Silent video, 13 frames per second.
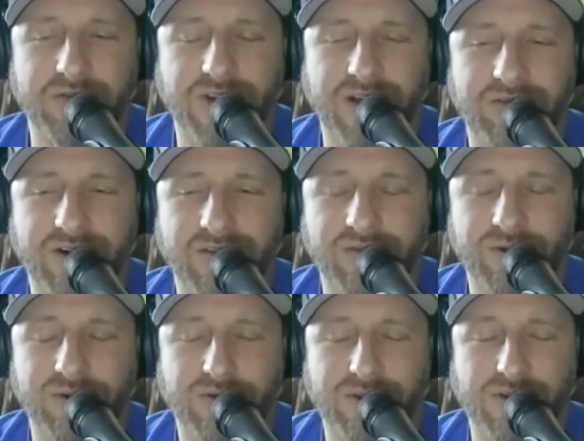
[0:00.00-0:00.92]
favor,
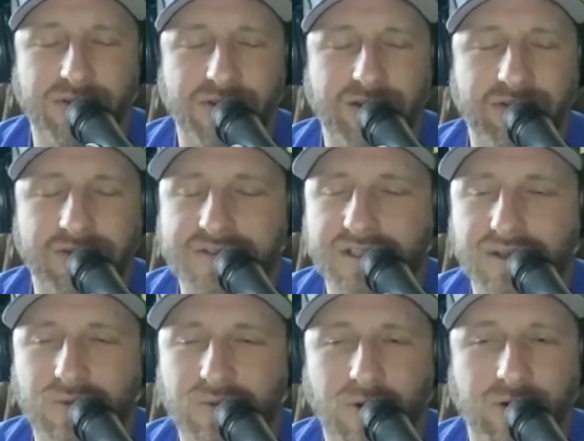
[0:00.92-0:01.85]
well, they'll never see
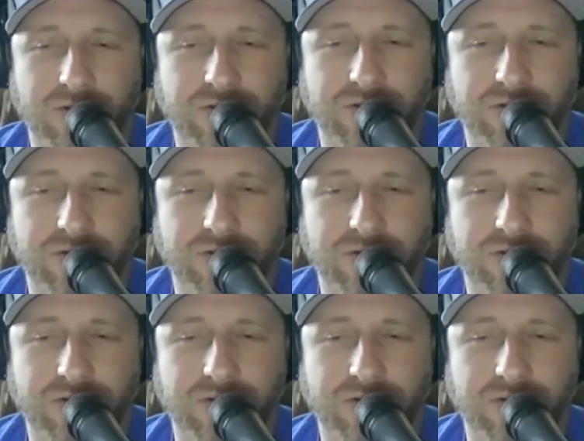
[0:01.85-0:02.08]
a wolf.